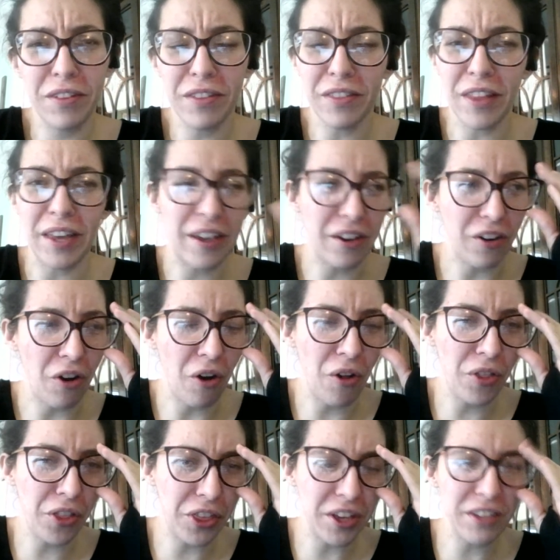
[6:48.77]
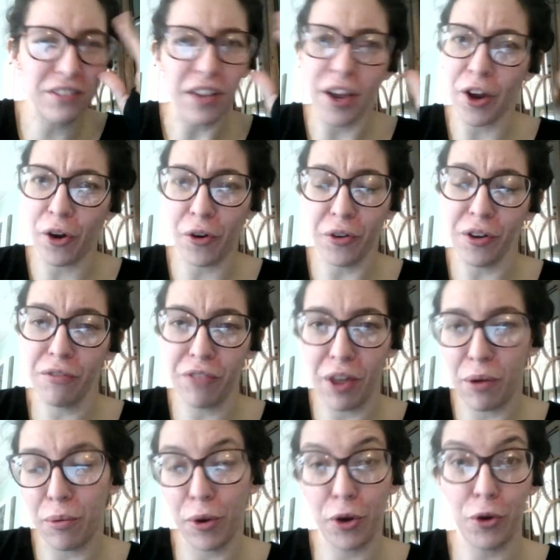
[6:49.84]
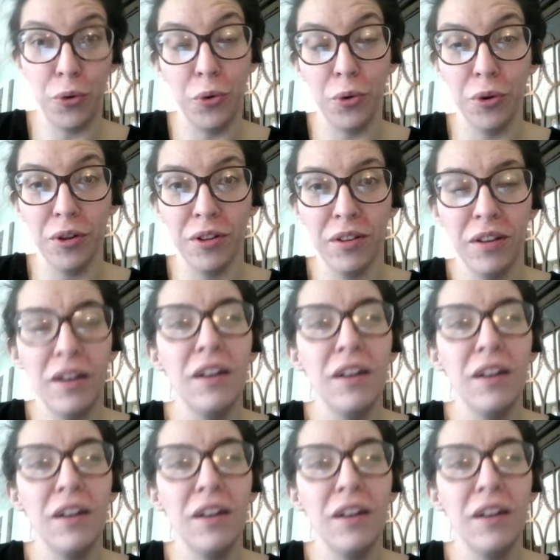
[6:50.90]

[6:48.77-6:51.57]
Like all the things I heard of that were cool,